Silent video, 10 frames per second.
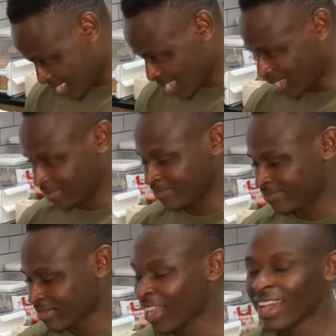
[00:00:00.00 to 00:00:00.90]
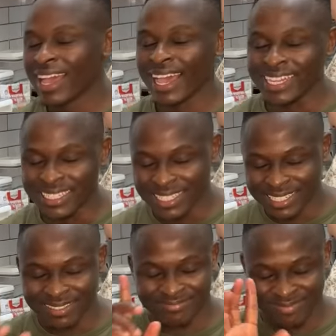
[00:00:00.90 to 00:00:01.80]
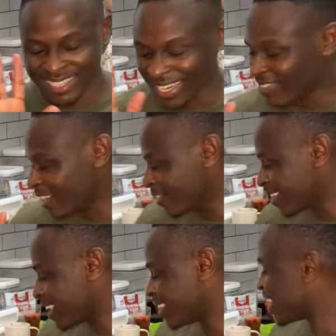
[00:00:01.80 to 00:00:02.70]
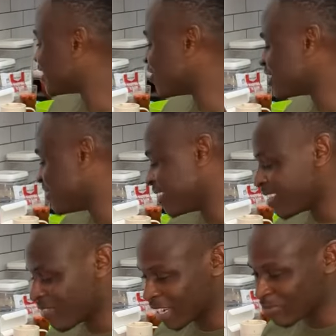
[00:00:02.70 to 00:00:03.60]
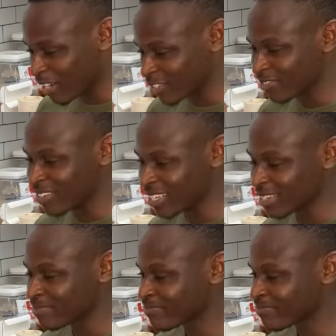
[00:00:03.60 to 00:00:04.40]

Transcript: Yeah. And leave alone that. That's not even the fun part of it.